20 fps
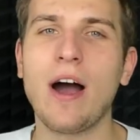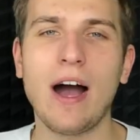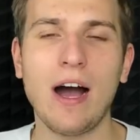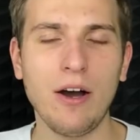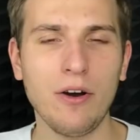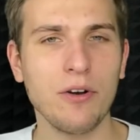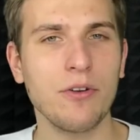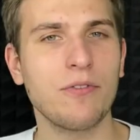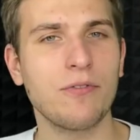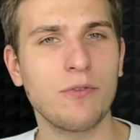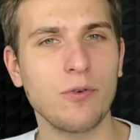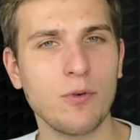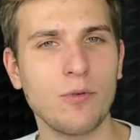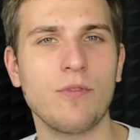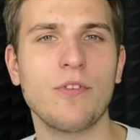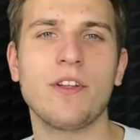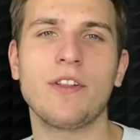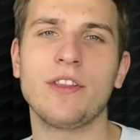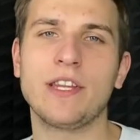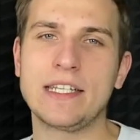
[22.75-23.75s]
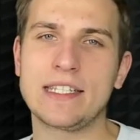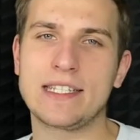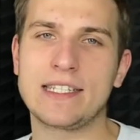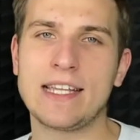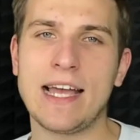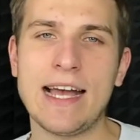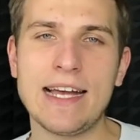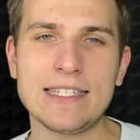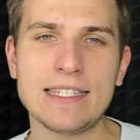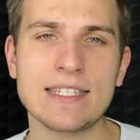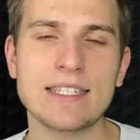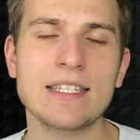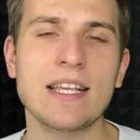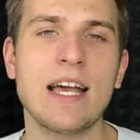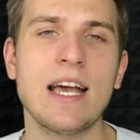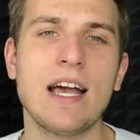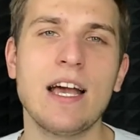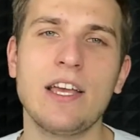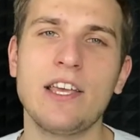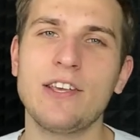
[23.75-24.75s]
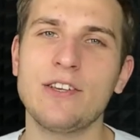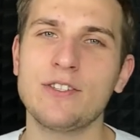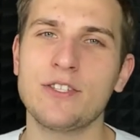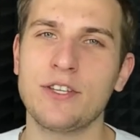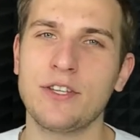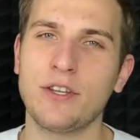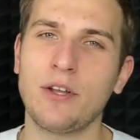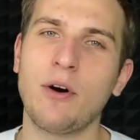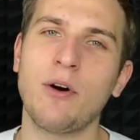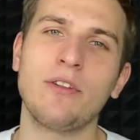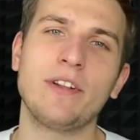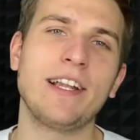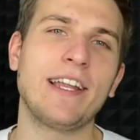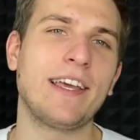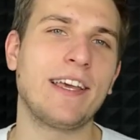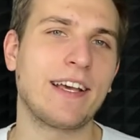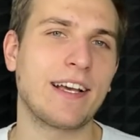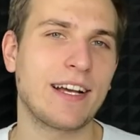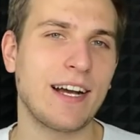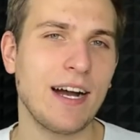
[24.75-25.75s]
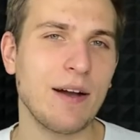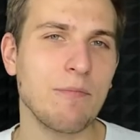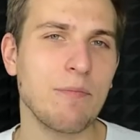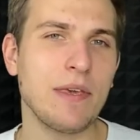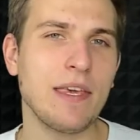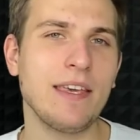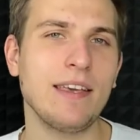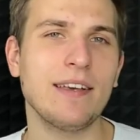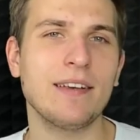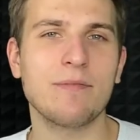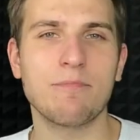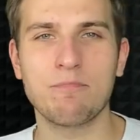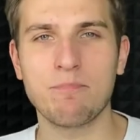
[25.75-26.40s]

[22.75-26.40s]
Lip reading: how to fulfill these tasks using only copy,